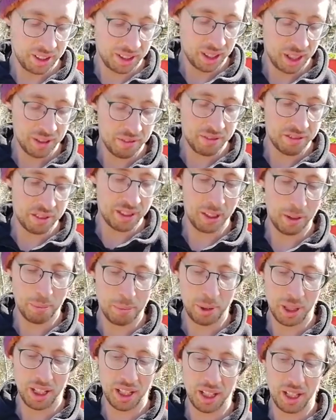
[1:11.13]
over a little
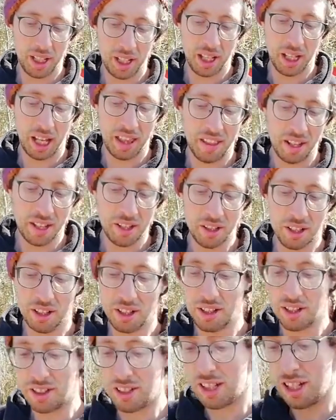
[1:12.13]
burner, and then you can
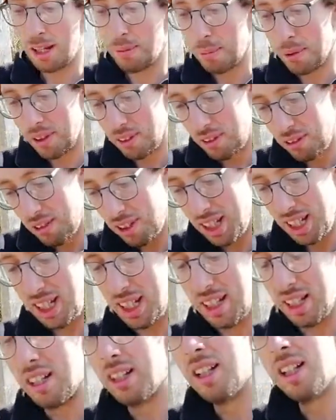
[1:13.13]
just dip the tree in